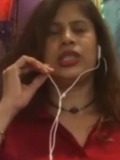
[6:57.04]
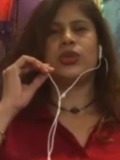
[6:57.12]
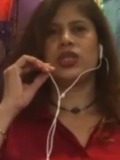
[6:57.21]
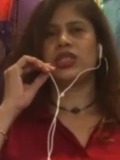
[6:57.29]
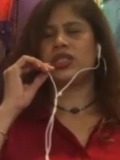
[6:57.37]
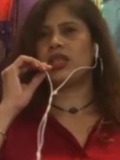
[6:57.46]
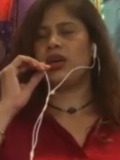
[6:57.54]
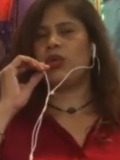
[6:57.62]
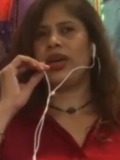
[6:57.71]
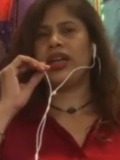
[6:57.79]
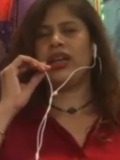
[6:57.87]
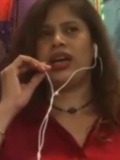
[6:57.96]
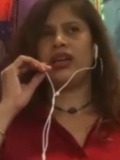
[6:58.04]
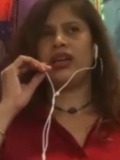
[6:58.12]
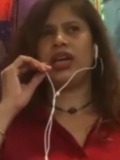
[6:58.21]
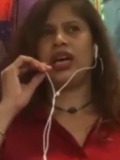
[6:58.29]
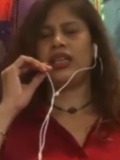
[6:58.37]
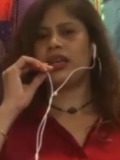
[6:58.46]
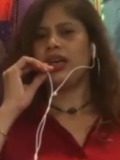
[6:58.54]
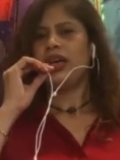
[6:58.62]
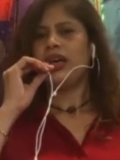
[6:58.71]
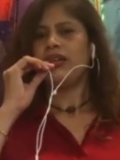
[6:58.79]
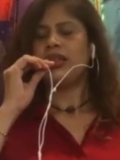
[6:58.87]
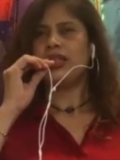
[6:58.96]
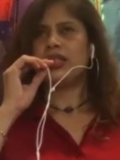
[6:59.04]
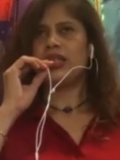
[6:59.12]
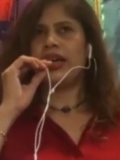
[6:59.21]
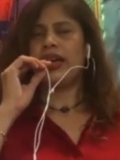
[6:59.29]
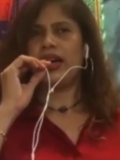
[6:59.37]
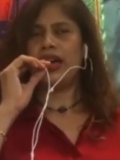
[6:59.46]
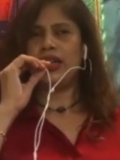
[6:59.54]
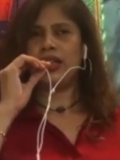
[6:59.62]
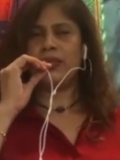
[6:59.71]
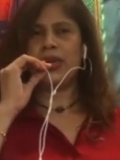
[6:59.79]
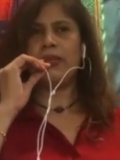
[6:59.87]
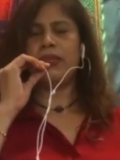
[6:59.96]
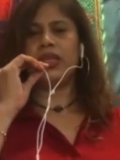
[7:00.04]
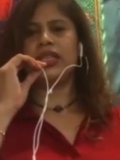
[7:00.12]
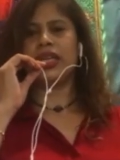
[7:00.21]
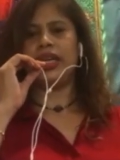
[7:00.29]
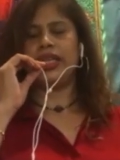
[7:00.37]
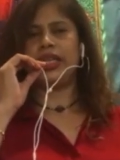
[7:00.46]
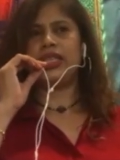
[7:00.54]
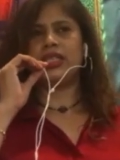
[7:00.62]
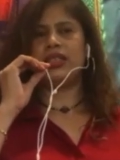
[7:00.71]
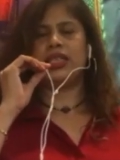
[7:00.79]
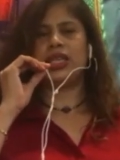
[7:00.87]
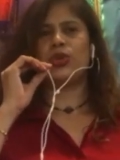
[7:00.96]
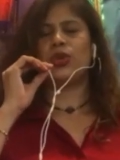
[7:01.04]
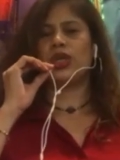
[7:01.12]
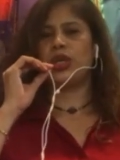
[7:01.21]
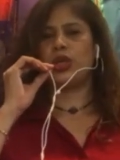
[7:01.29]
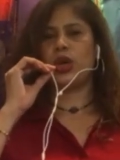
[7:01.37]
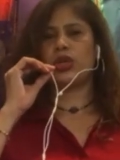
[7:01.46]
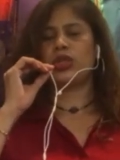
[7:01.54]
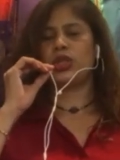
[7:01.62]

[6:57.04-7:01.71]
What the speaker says: was when I this I had it by birth, I guess. That's what the doctors